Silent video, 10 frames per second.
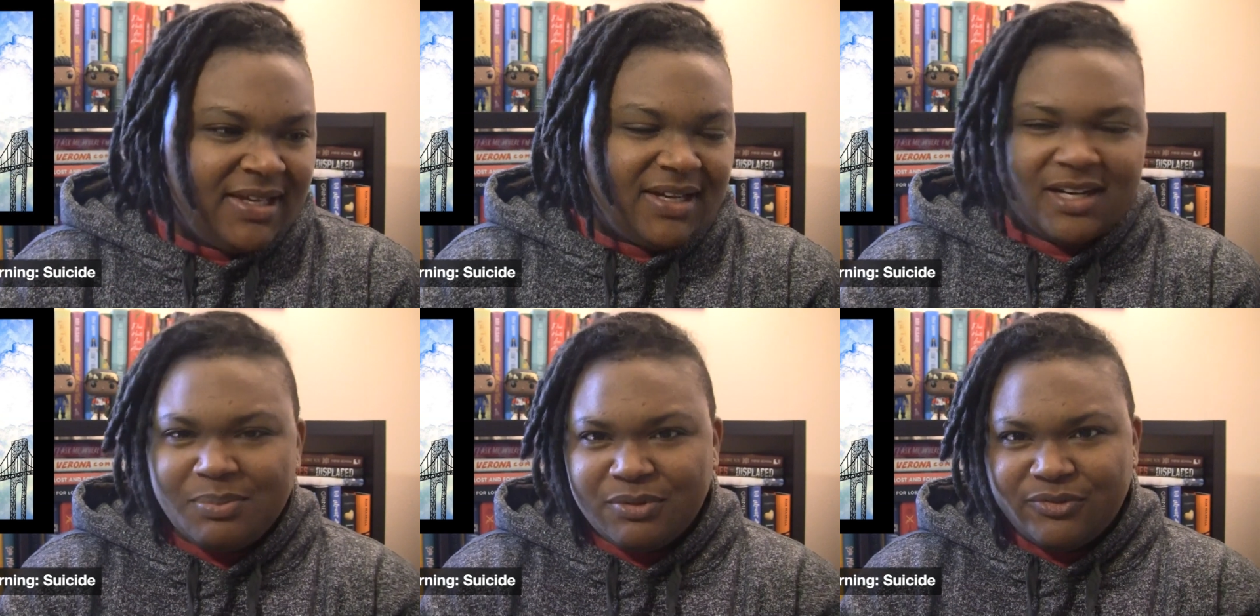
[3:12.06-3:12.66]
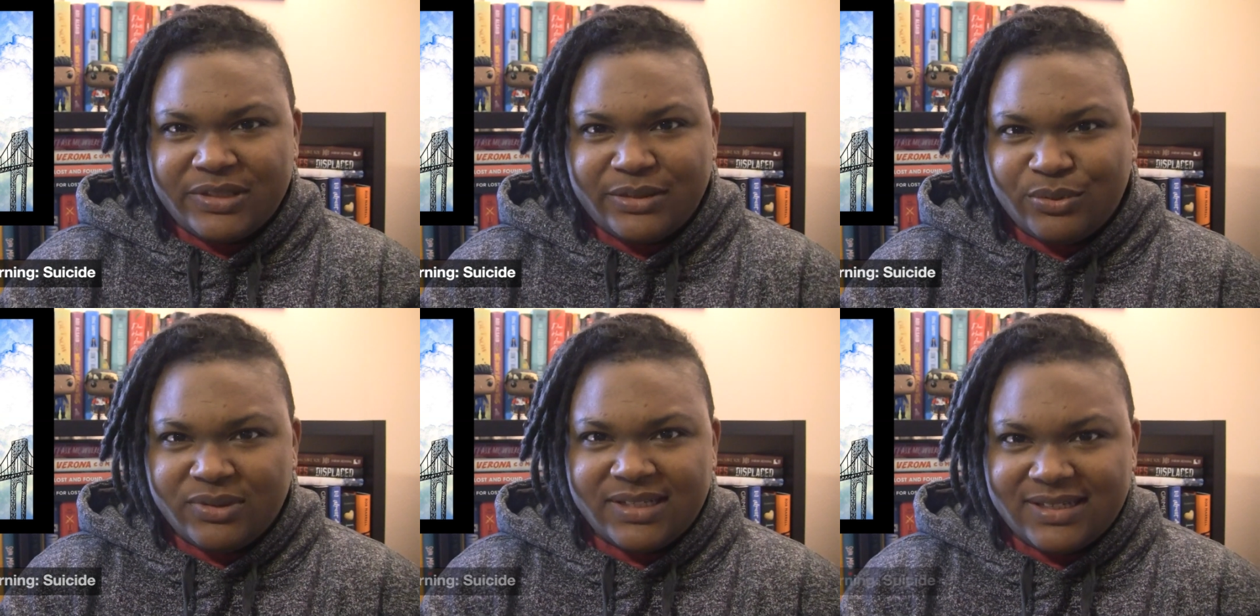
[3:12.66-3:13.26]
A couple of really
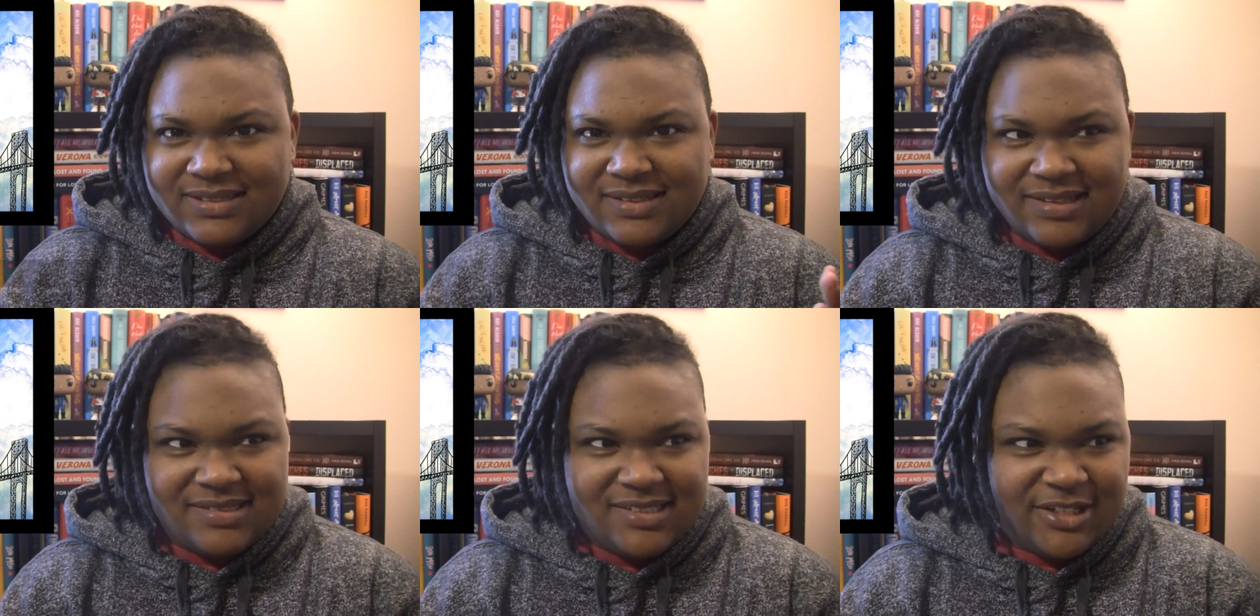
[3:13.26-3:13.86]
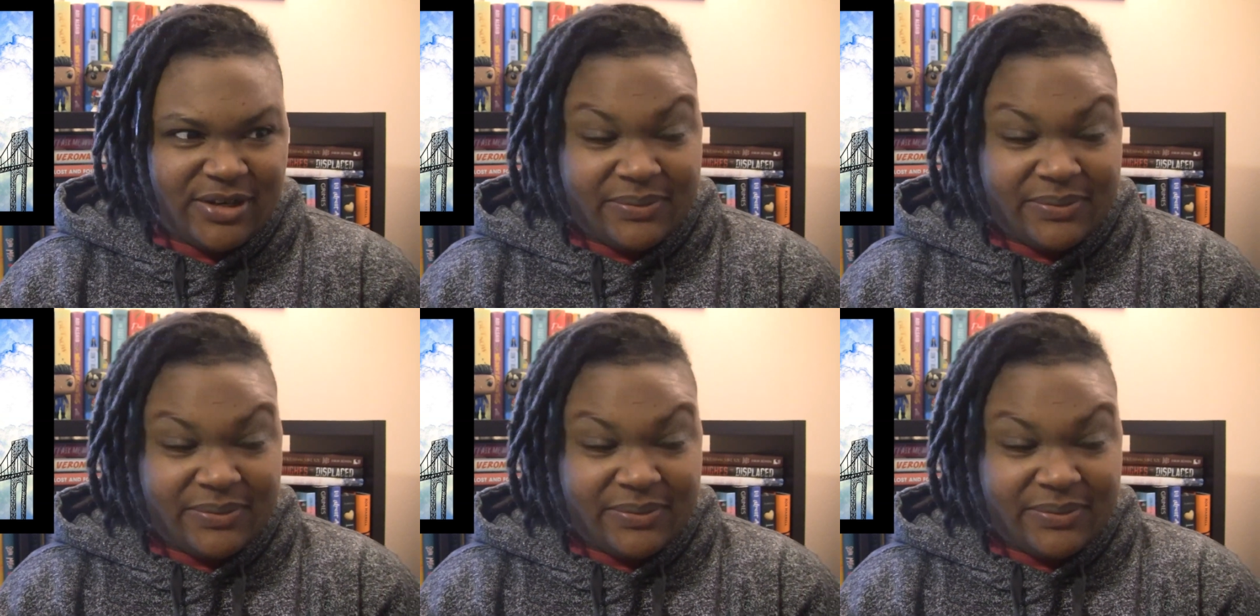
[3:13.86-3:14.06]
cool things this year.